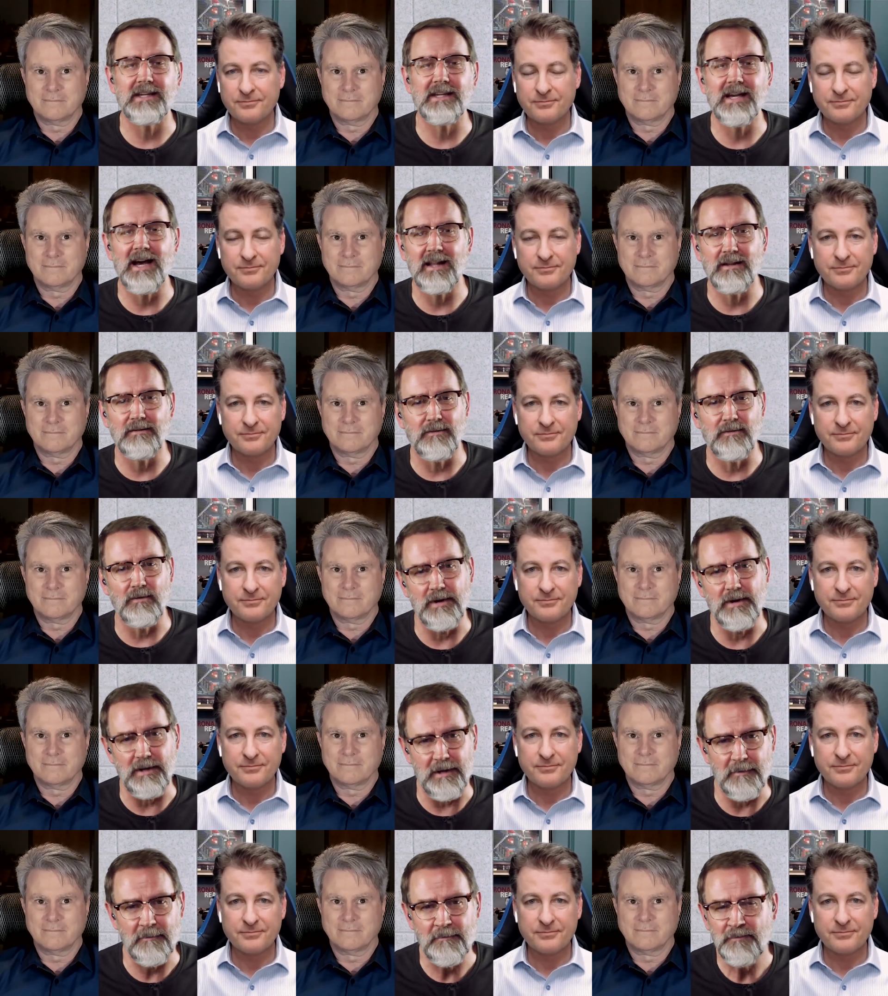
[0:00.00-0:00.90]
Speaker 1: in
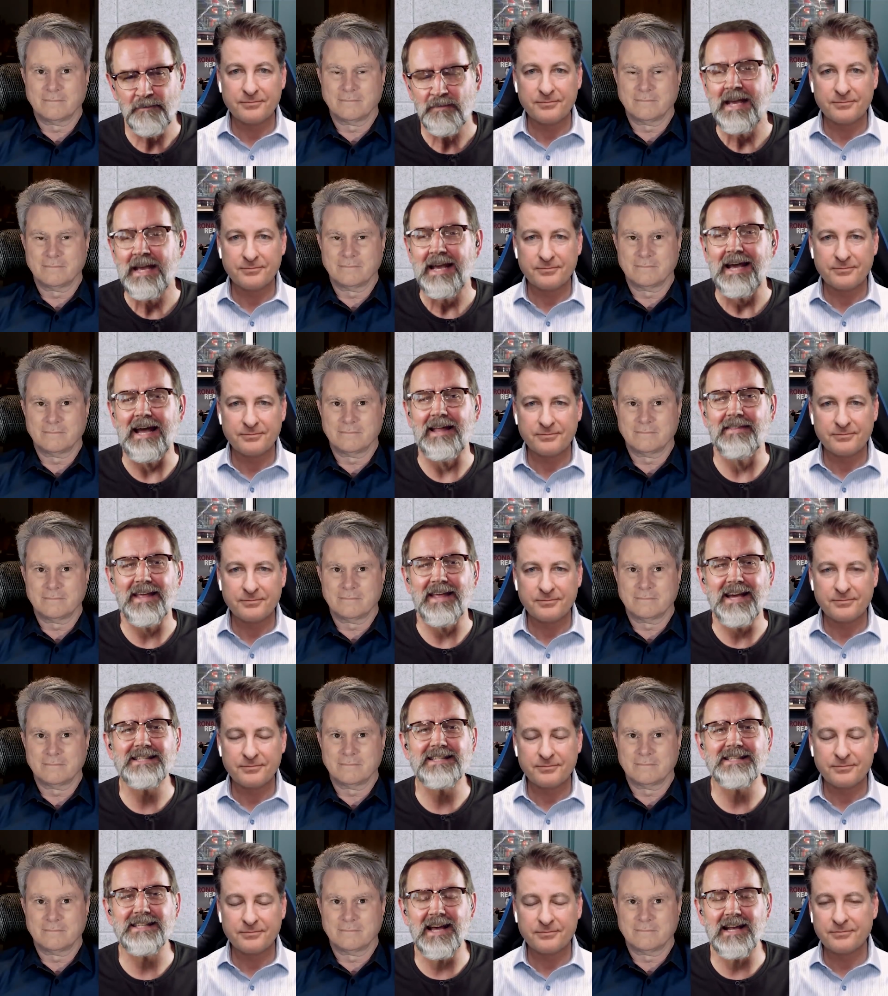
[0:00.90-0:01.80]
California and they
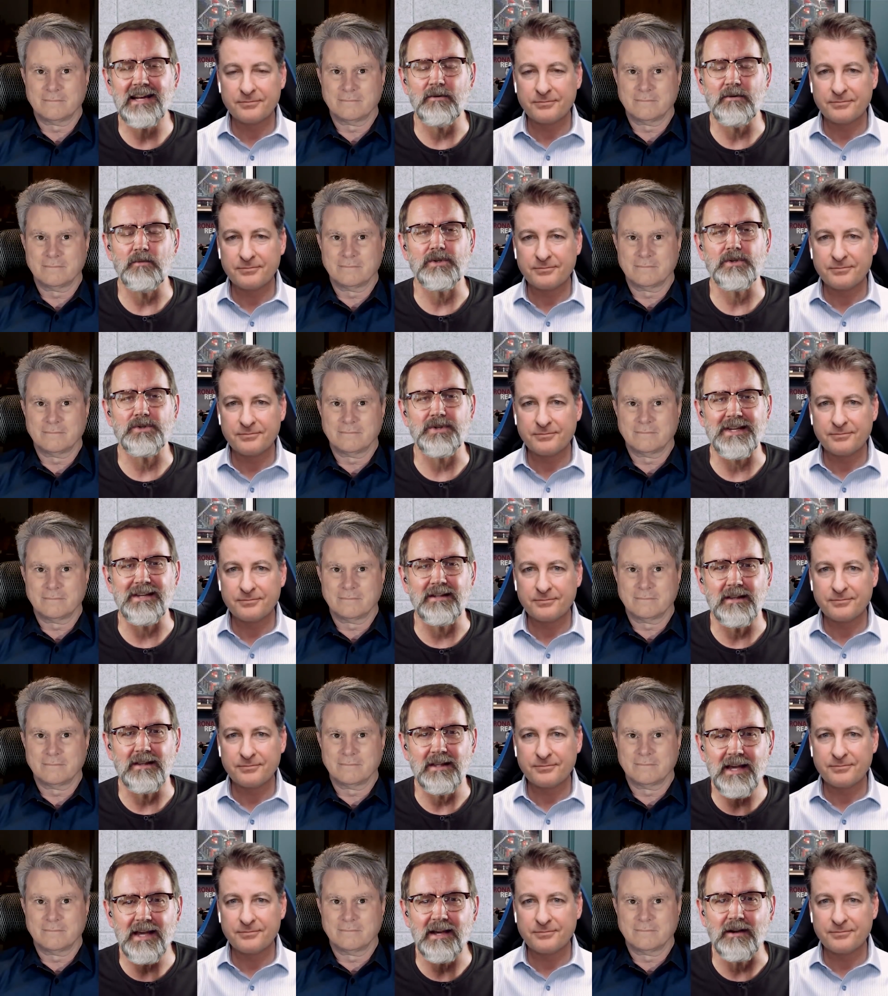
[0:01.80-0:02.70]
said it was
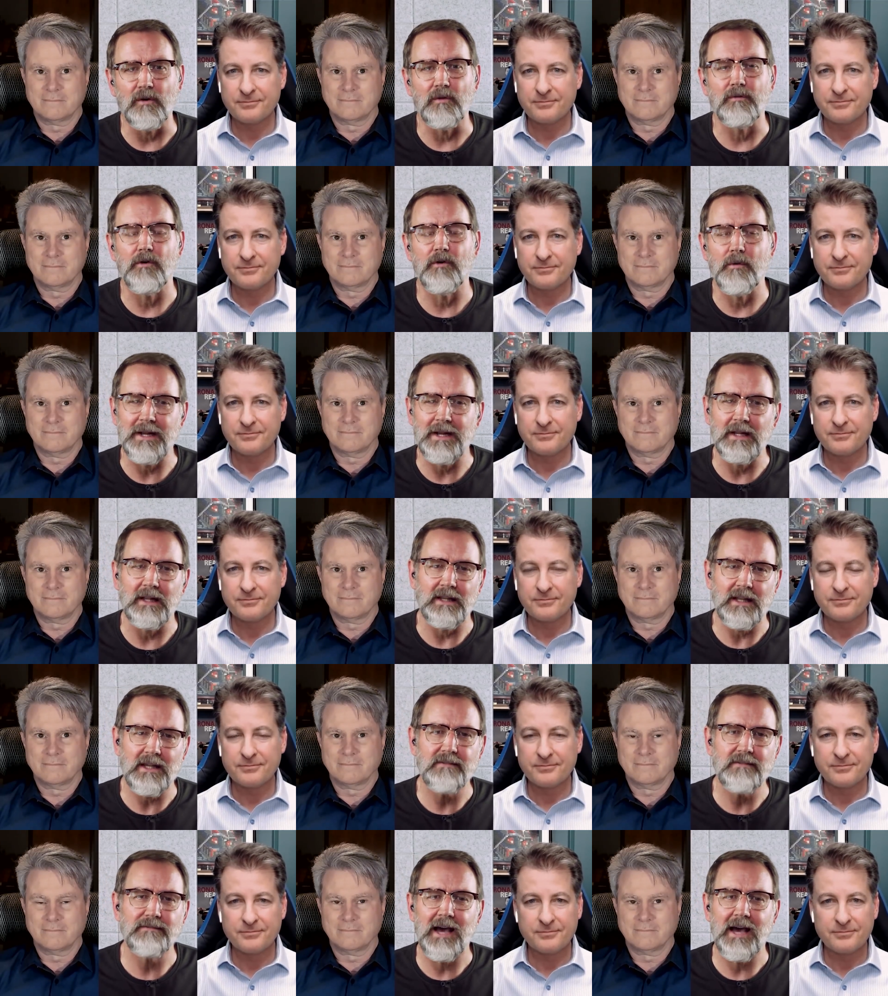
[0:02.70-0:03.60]
illegal for me to
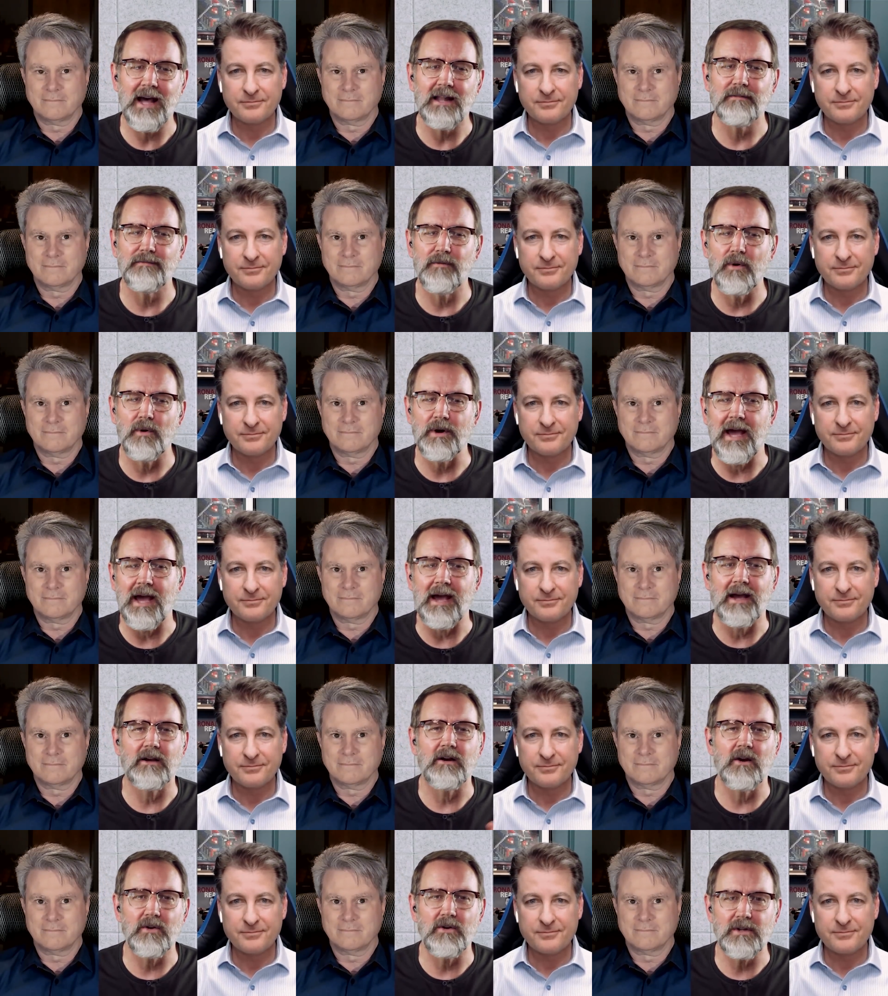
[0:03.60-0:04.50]
leave leave California
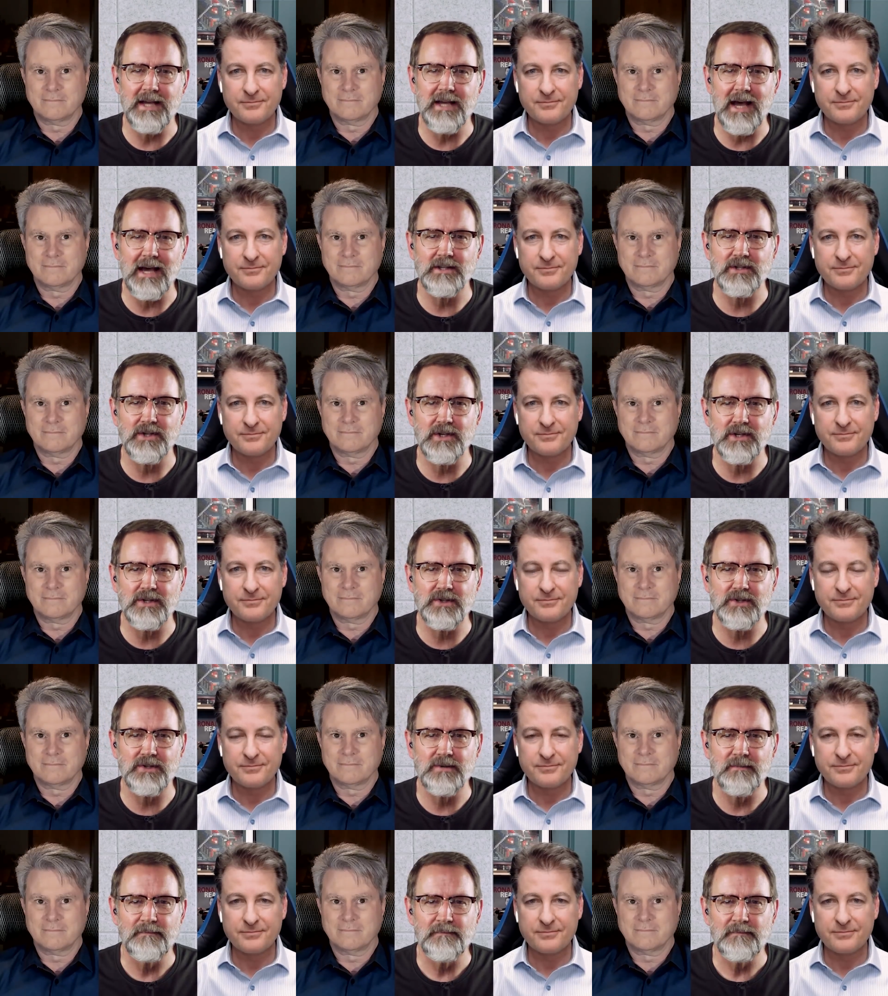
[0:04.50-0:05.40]
and go to
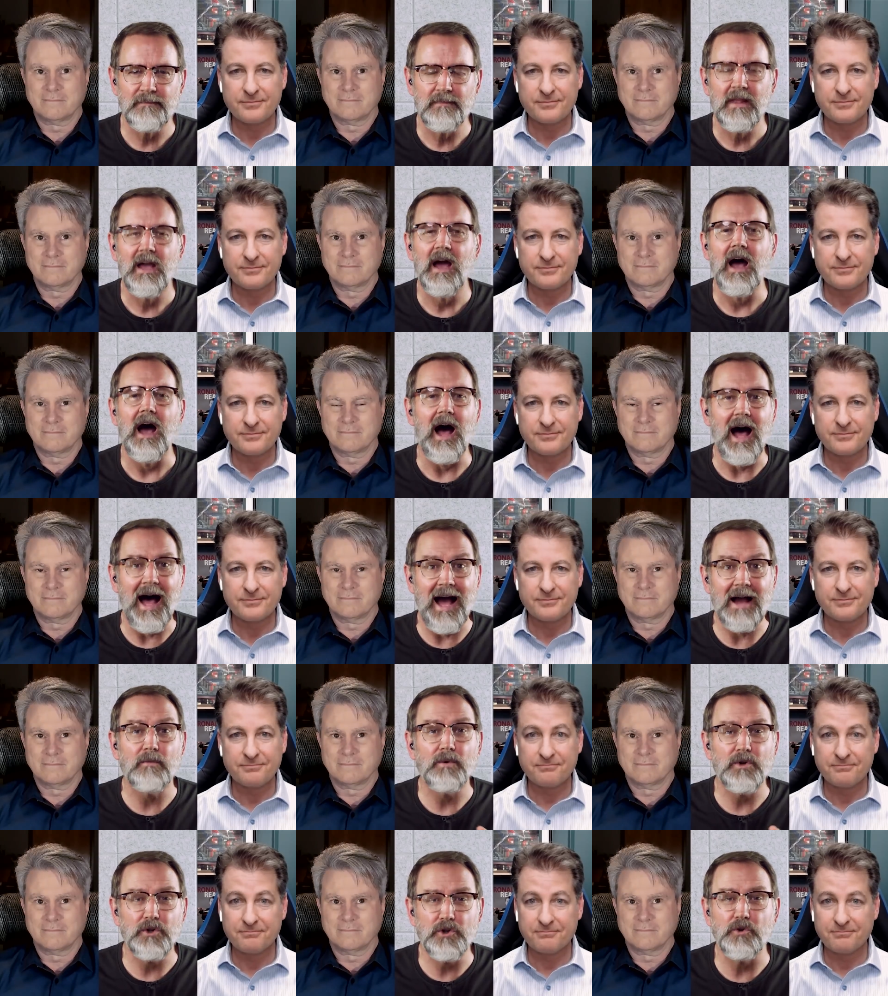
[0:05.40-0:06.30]
Texas, I
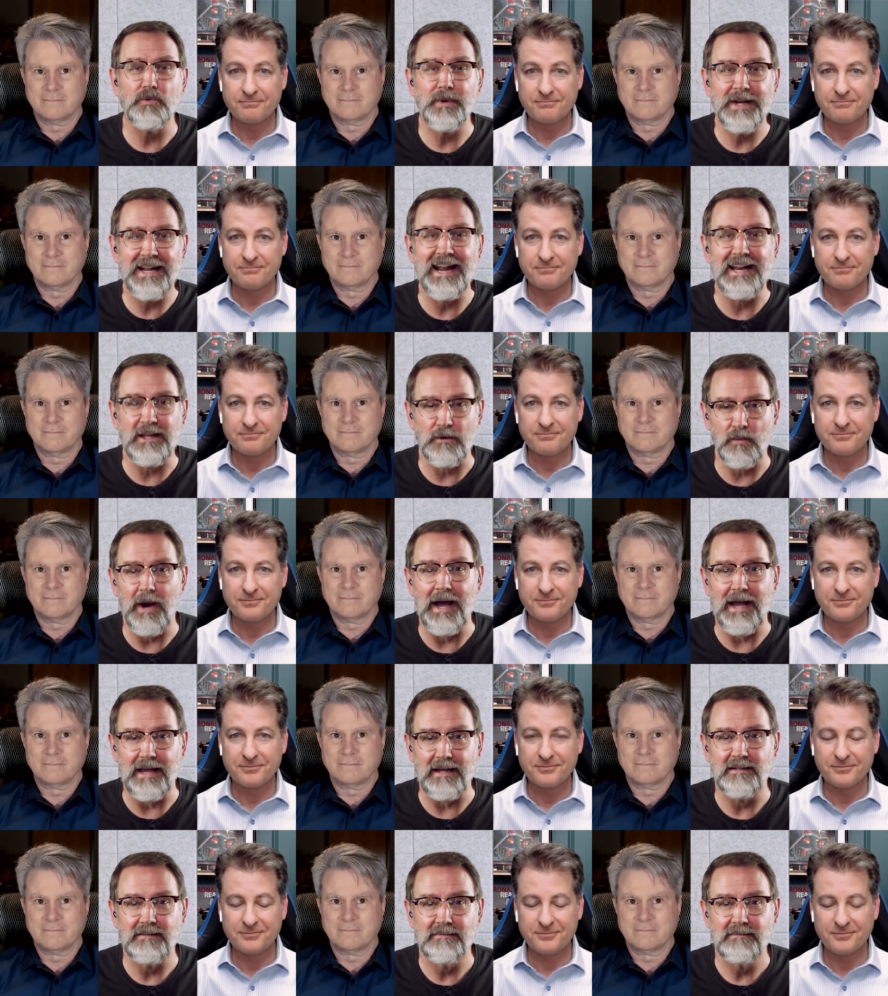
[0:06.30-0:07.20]
would do it
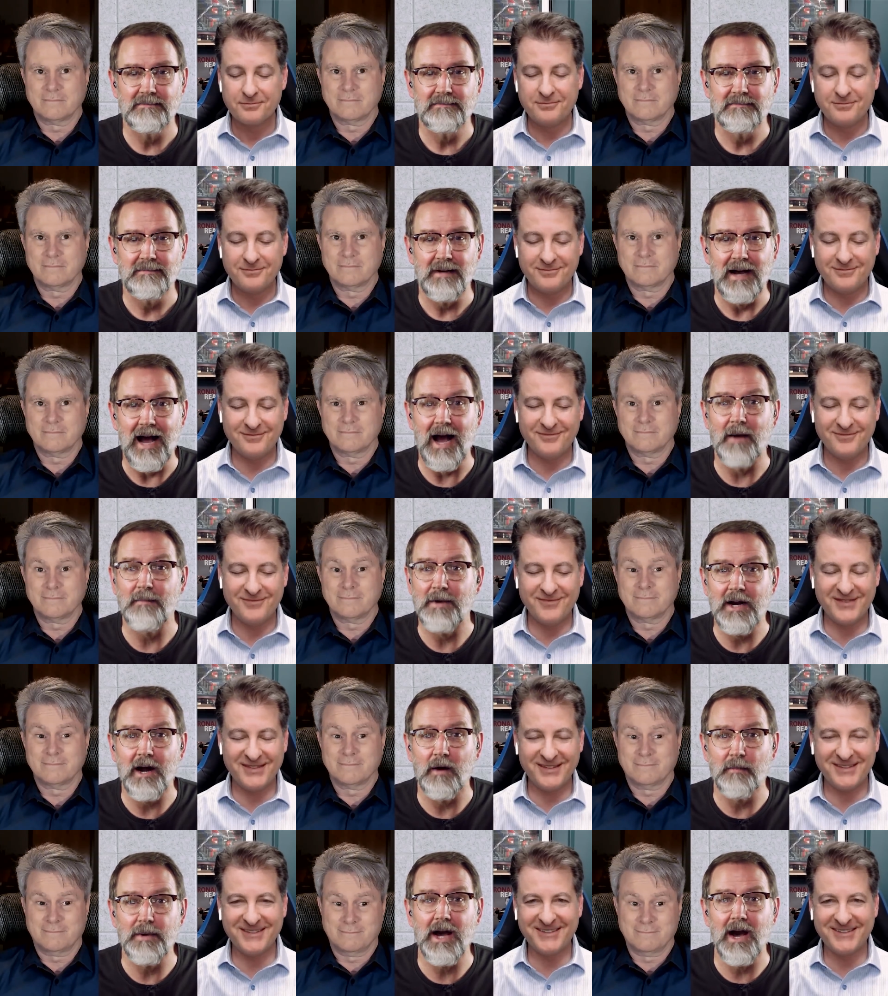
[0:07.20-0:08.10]
anyway. I mean,
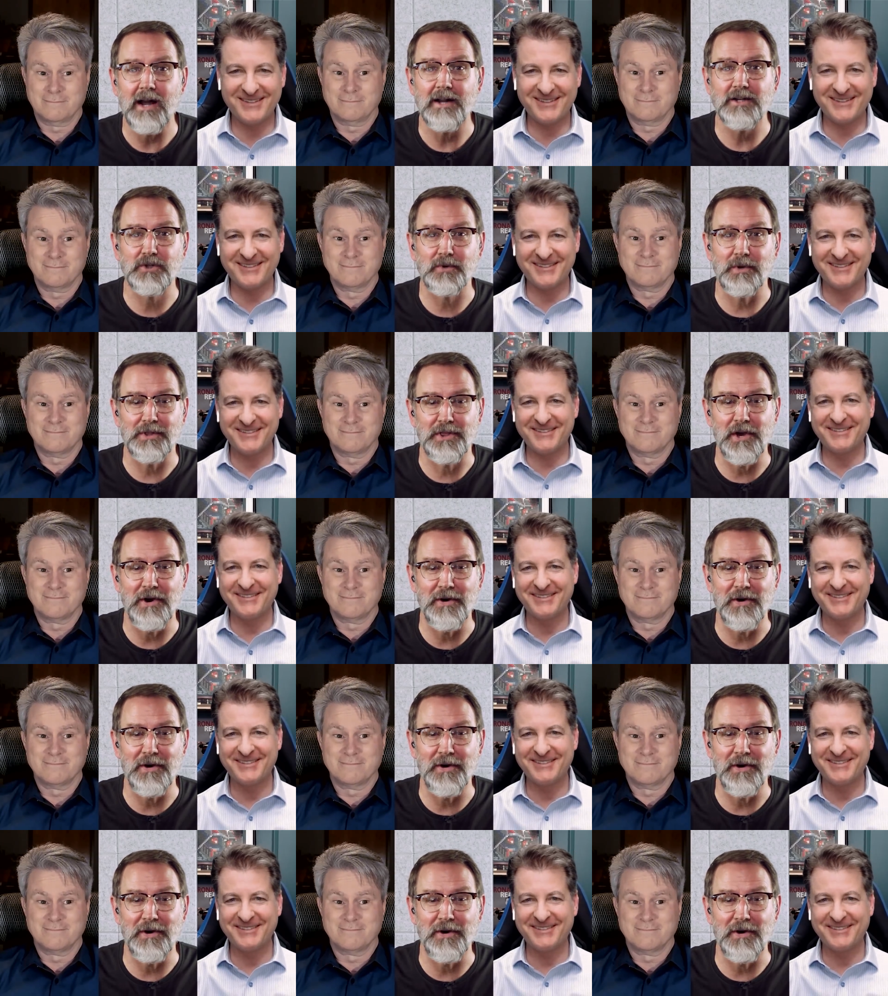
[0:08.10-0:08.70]
I'll be honest with